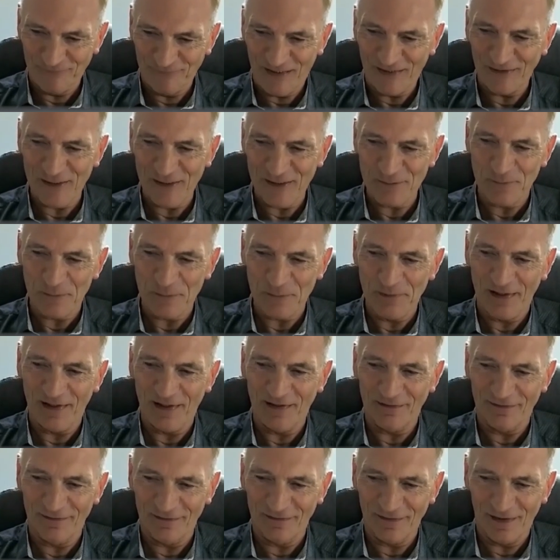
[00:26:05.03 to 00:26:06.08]
I lay in my
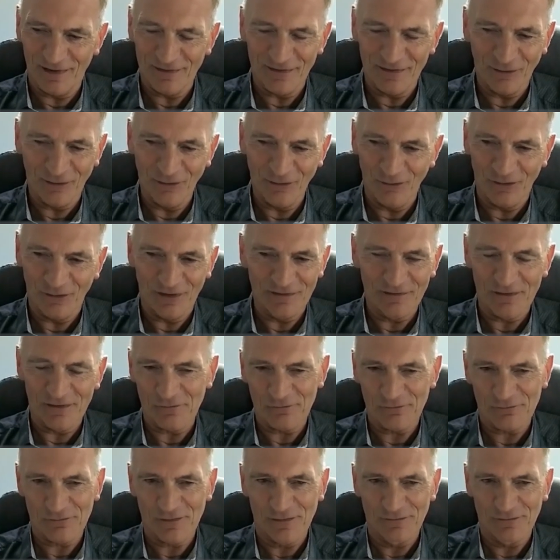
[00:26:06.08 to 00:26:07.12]
bed and I had a lot of
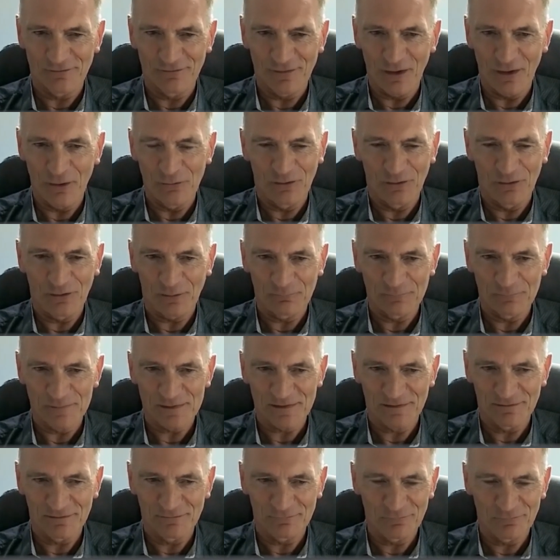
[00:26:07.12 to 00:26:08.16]
different outcomes,
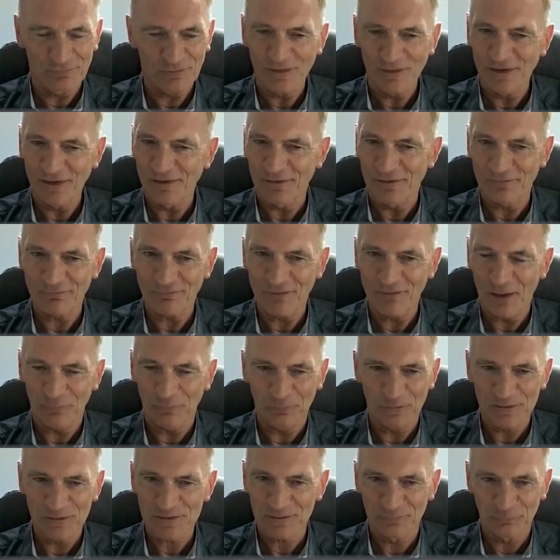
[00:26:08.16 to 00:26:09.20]
and funny enough, that
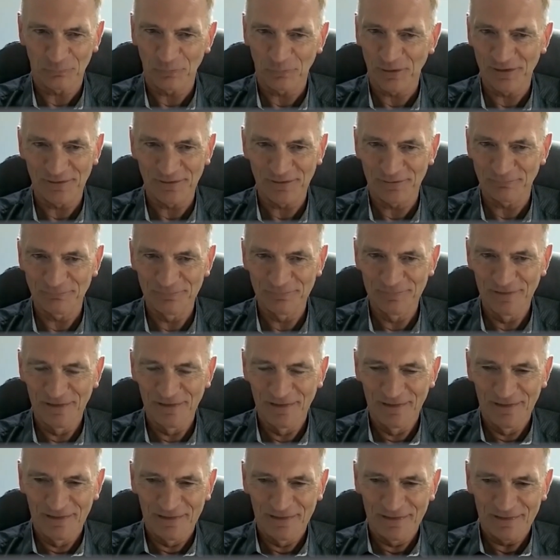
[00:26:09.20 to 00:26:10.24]
wasn't one of
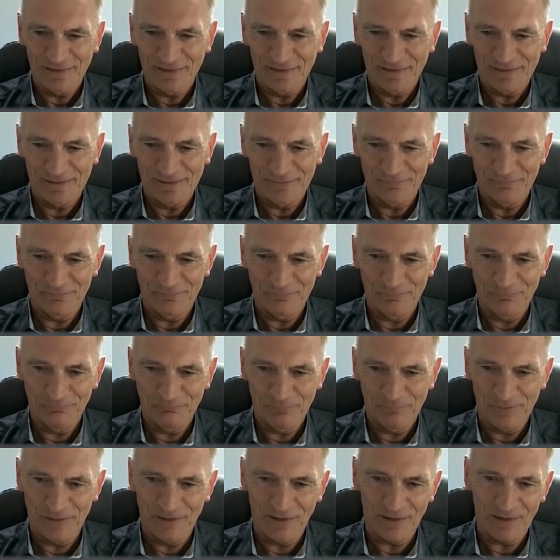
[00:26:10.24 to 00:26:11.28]
them.
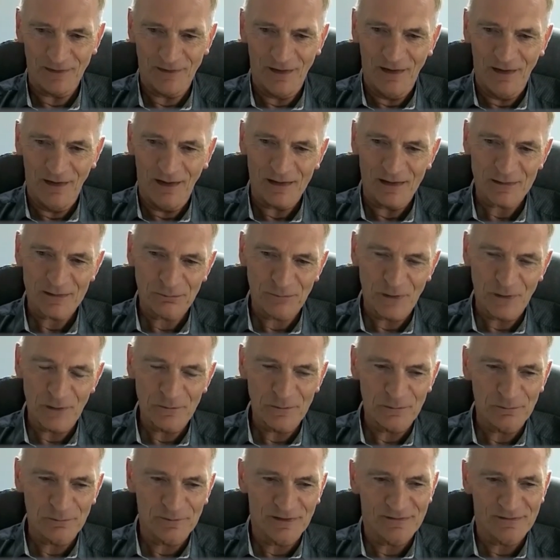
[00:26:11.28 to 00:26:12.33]
But it's
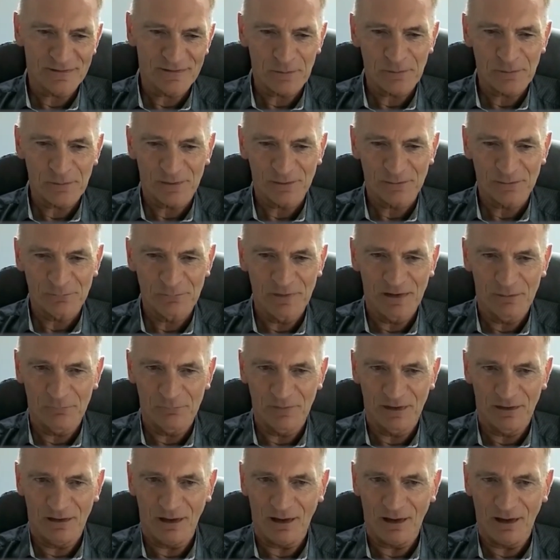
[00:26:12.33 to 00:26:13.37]
probably typical me. I
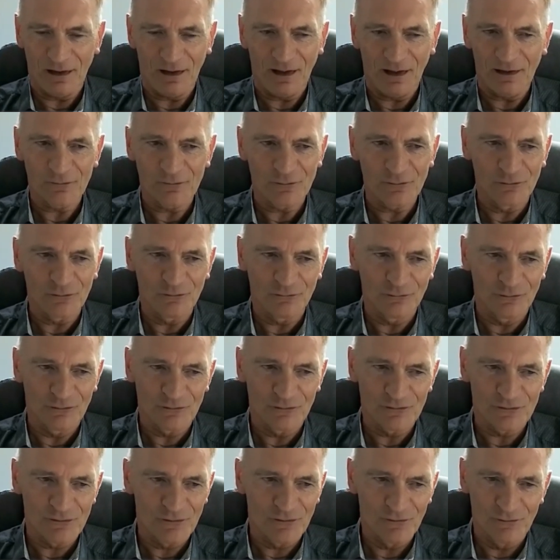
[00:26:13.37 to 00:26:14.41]
mean, I don't
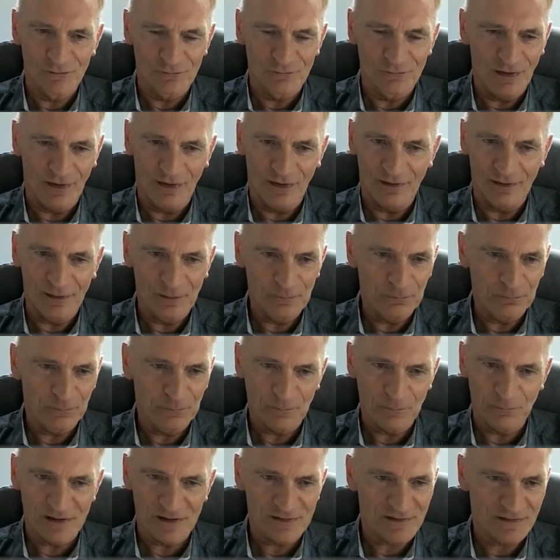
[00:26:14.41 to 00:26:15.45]
look to any
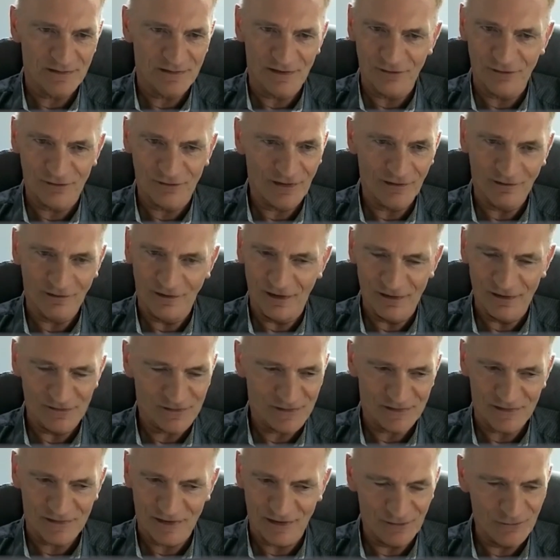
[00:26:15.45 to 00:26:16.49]
publicity or anything like
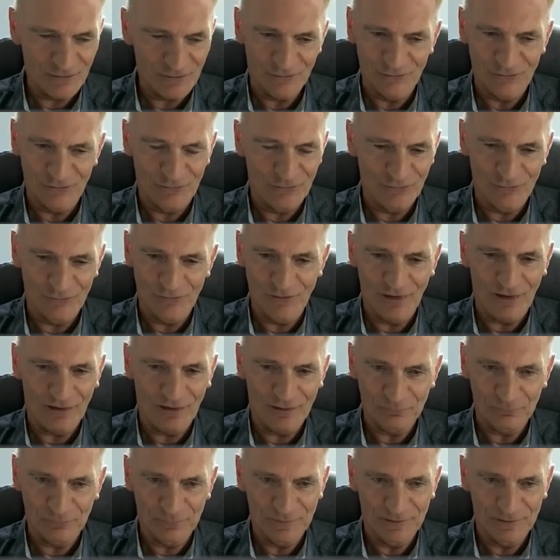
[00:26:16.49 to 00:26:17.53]
that. I don't do
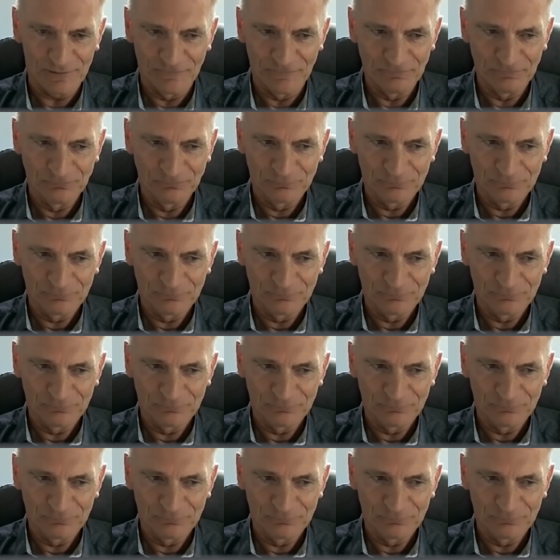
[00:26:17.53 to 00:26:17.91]
that, but